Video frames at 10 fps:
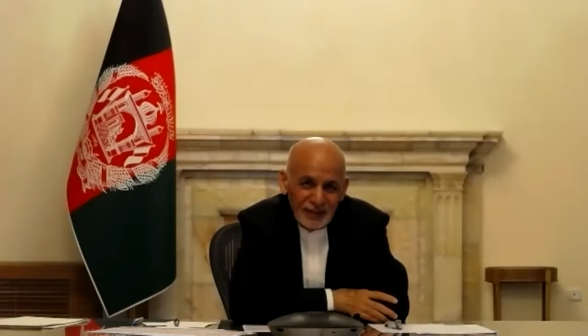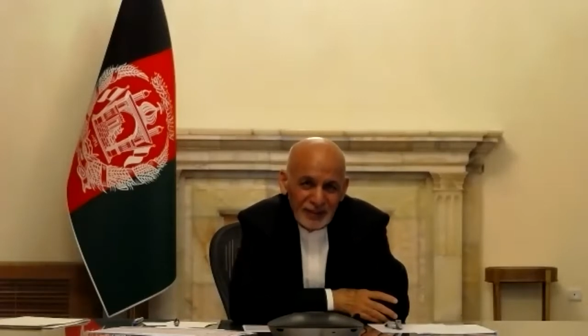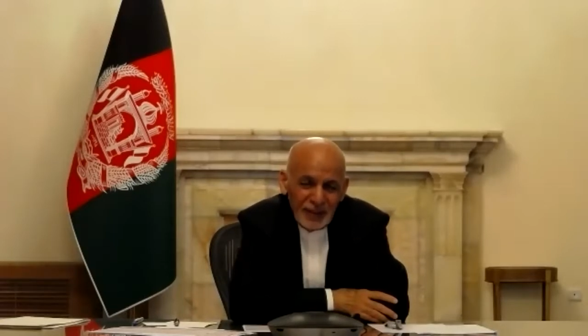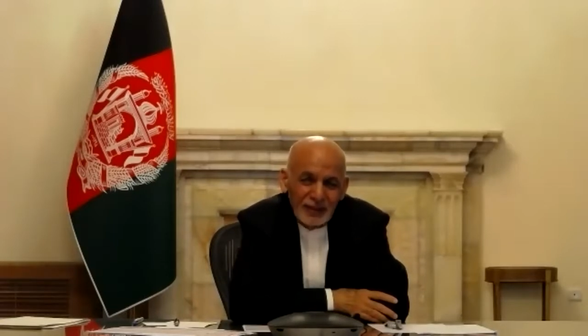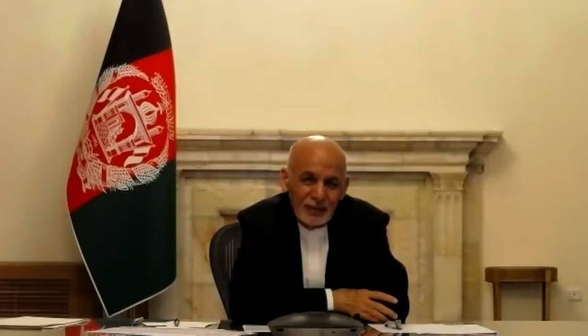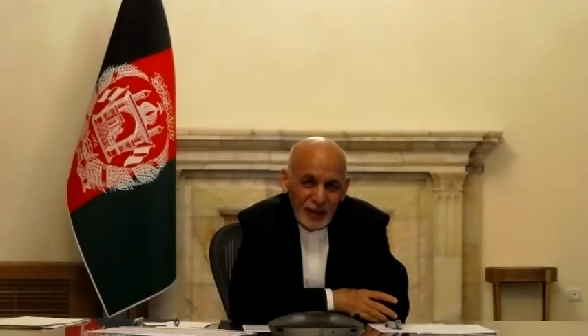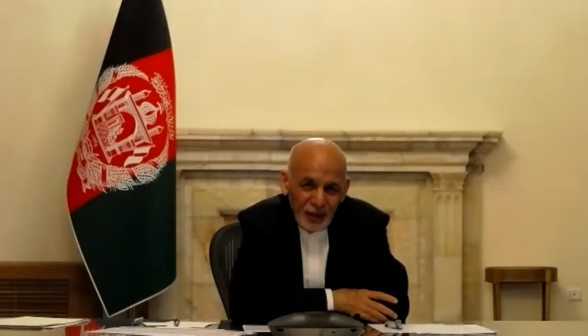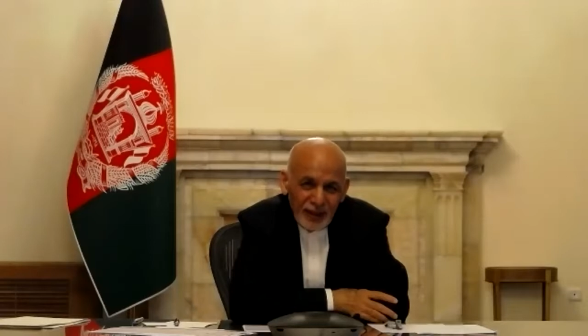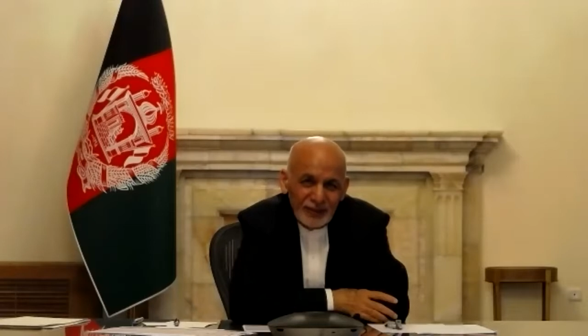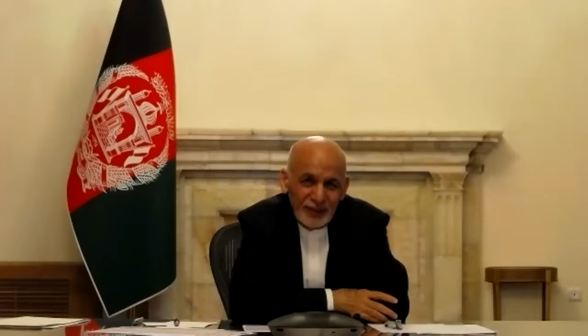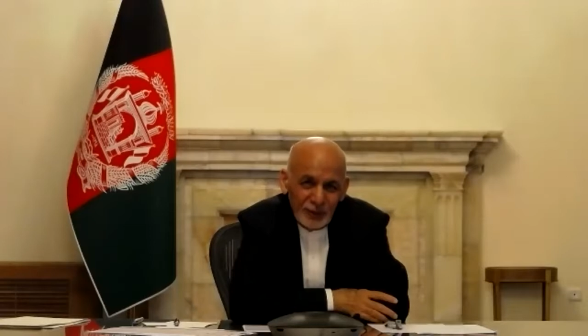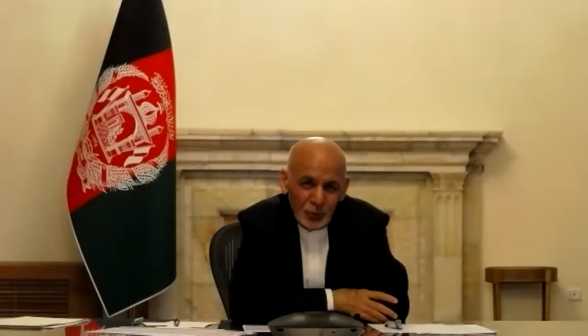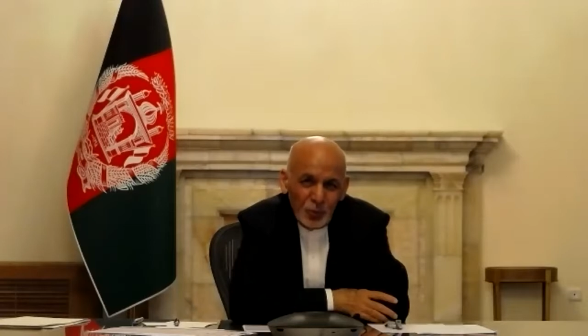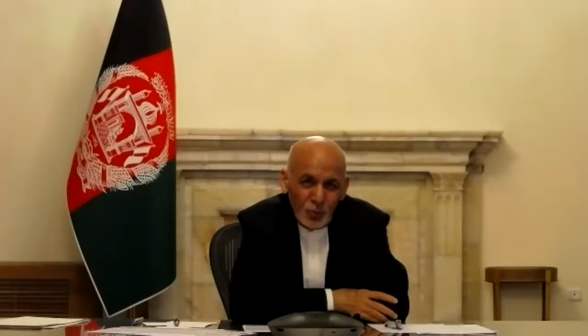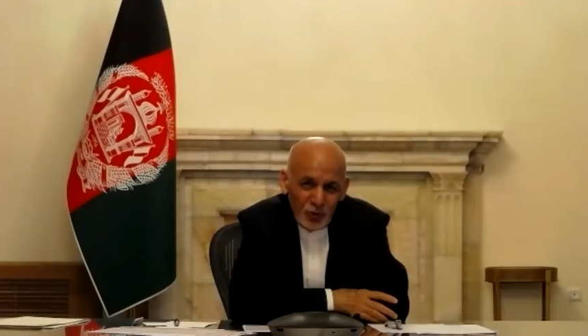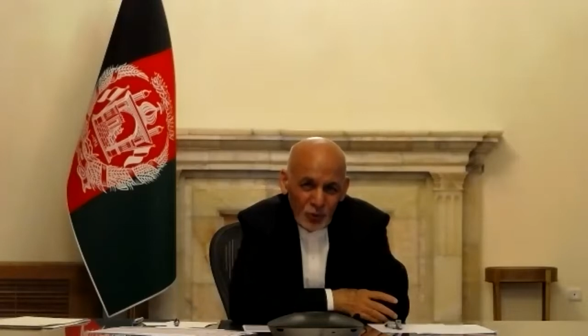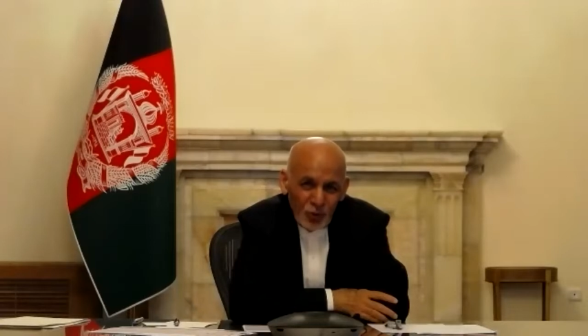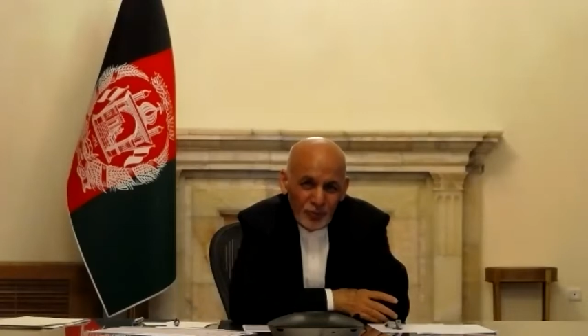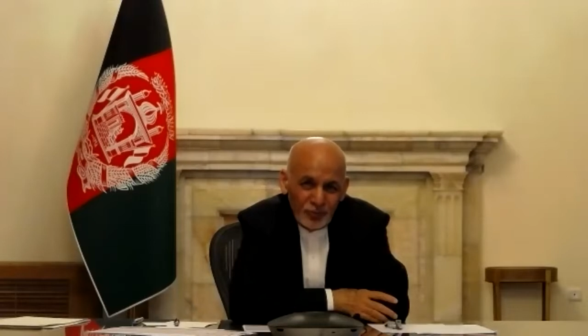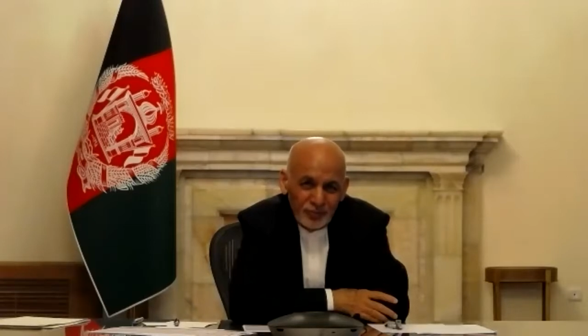that the United States will
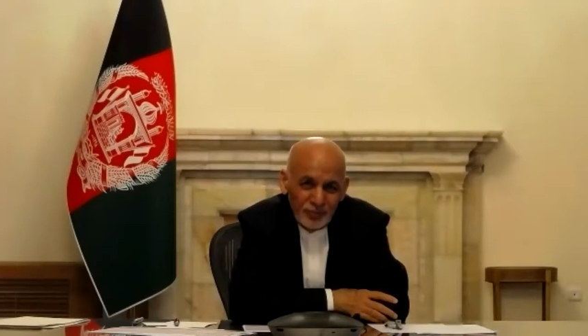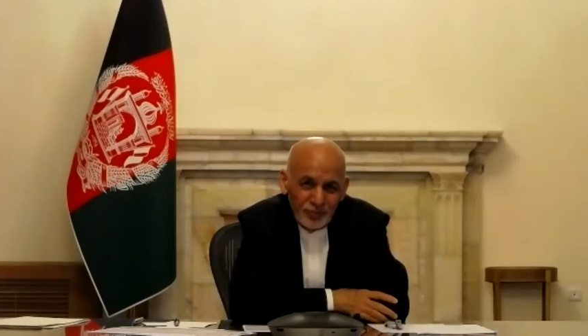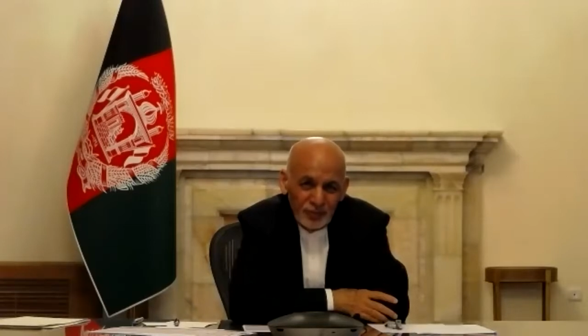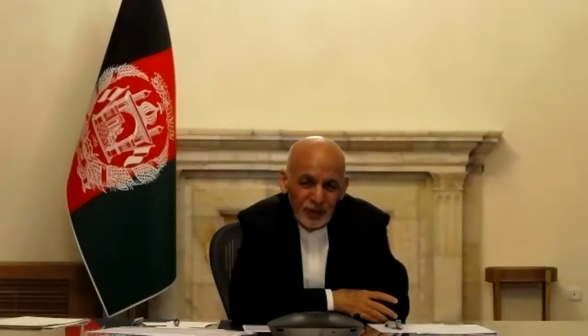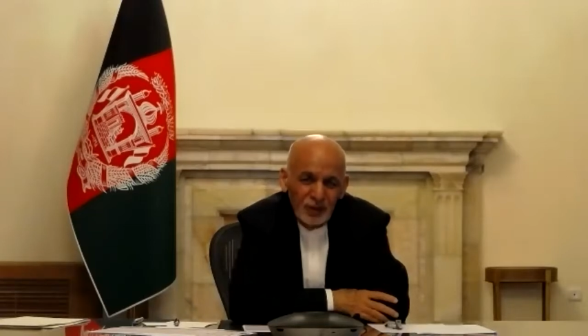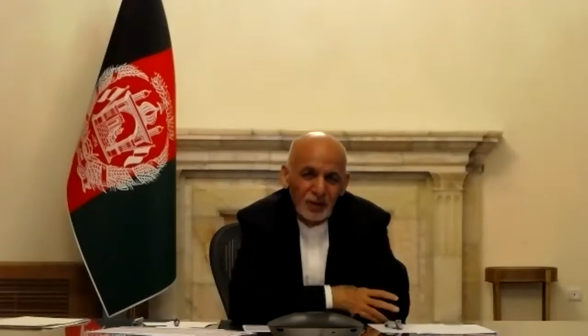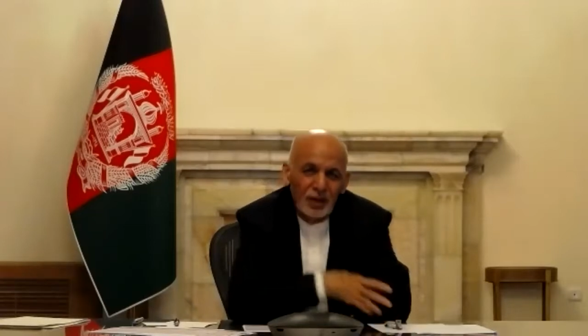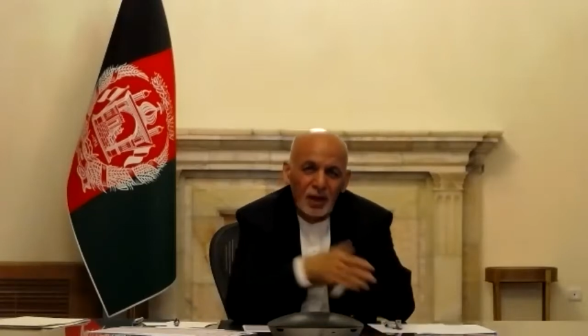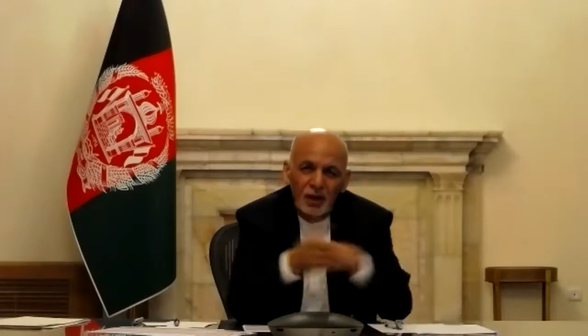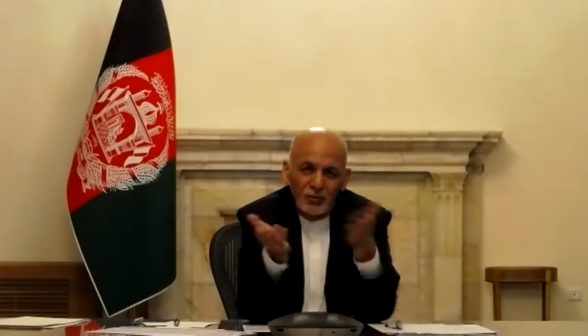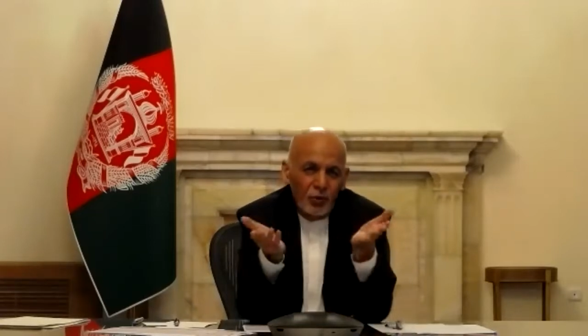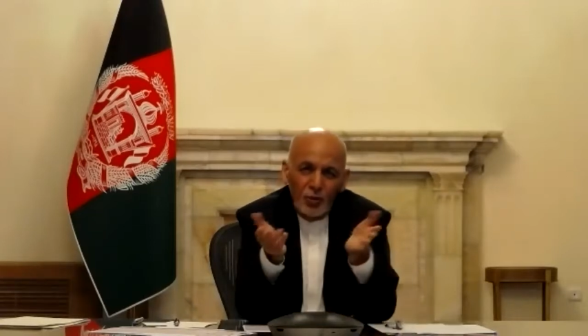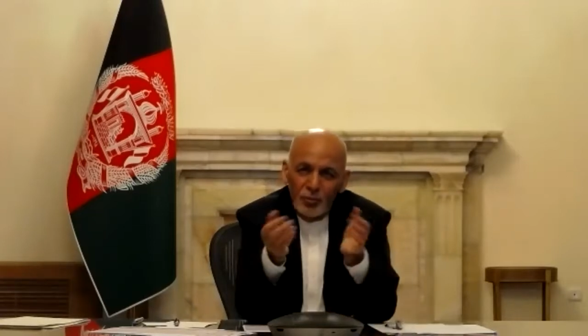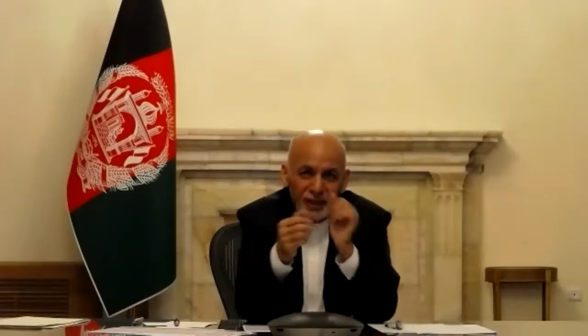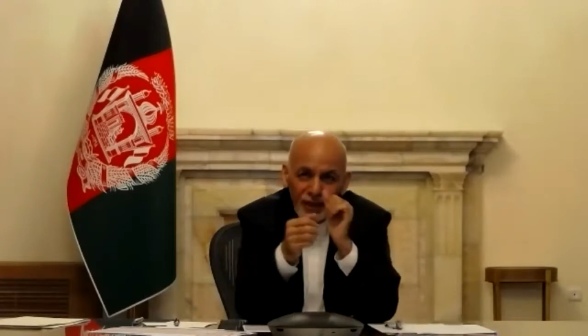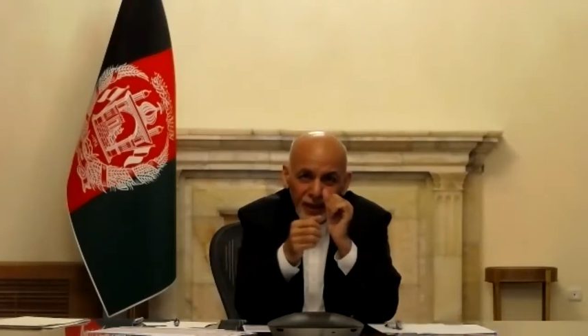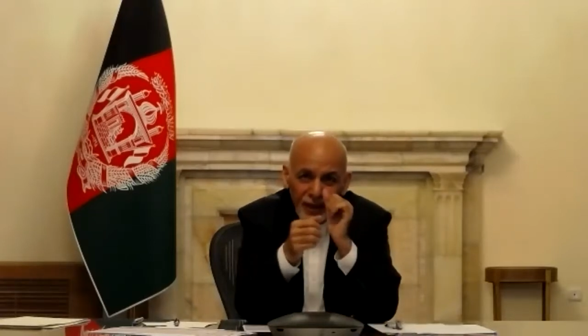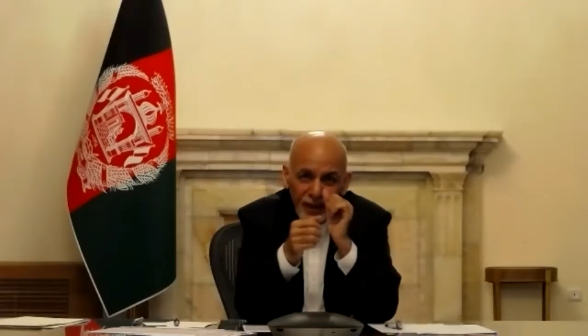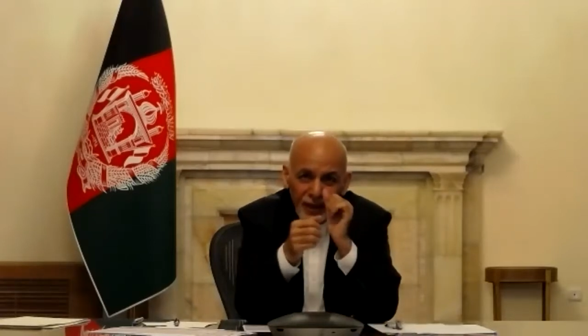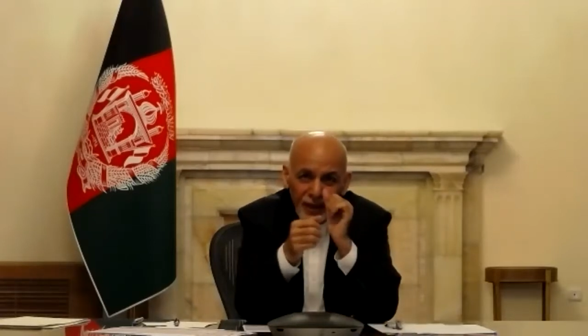withdraw. For
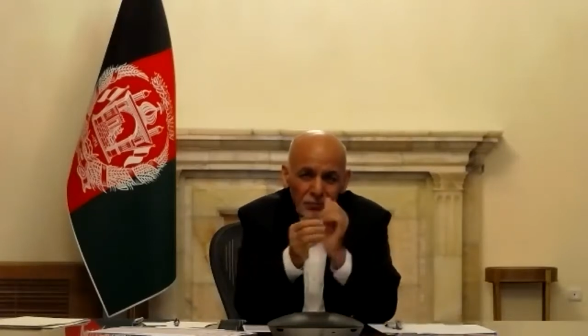me,